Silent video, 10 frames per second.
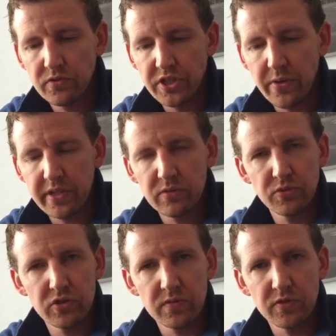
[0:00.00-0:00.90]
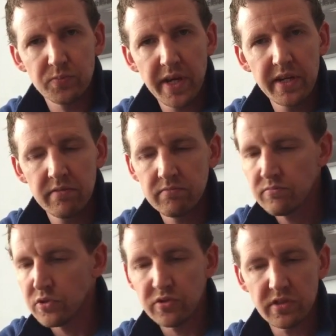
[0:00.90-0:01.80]
showing some sort of spin
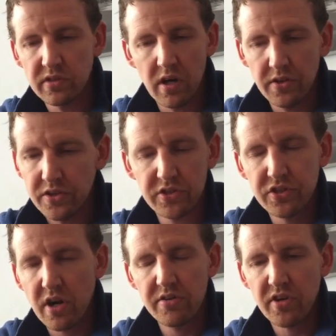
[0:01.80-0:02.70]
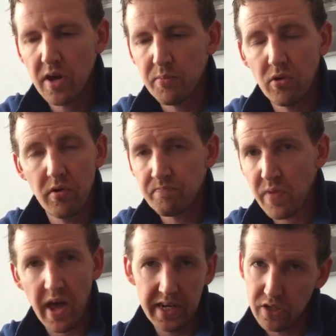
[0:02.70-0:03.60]
using either this gyroscope or
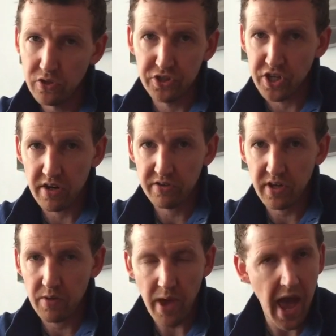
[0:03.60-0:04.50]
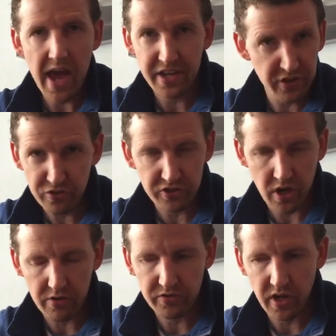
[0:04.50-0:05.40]
any other gyroscope, any other
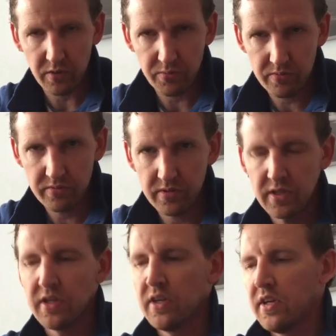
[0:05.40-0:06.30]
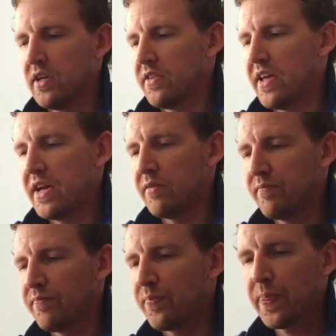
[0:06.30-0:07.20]
gyroscope, then
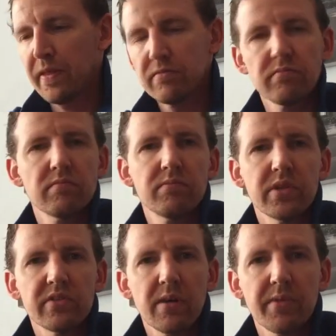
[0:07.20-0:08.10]
please